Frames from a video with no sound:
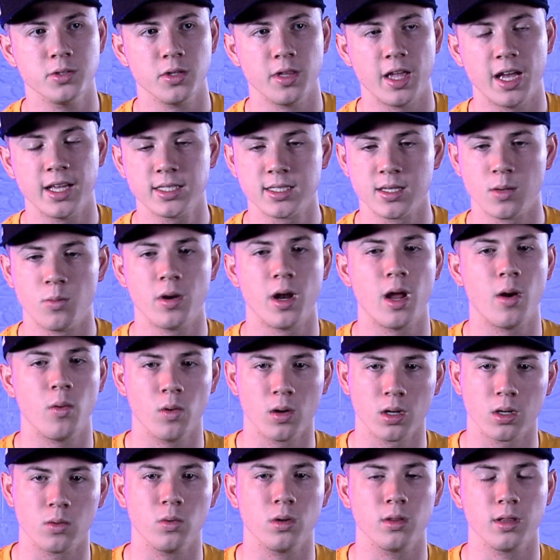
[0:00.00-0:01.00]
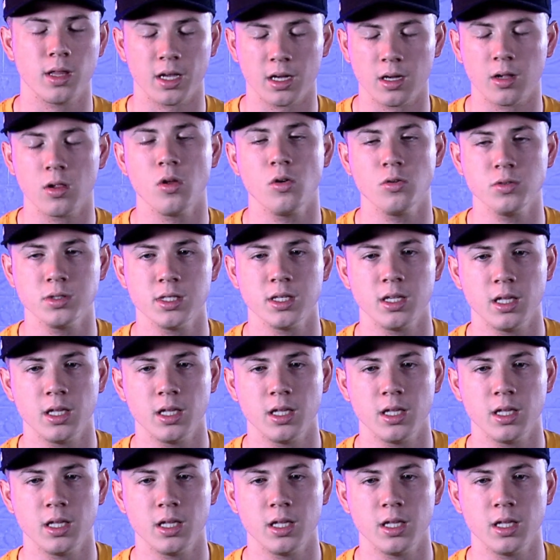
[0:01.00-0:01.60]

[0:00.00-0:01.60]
that's someone I work with like closely.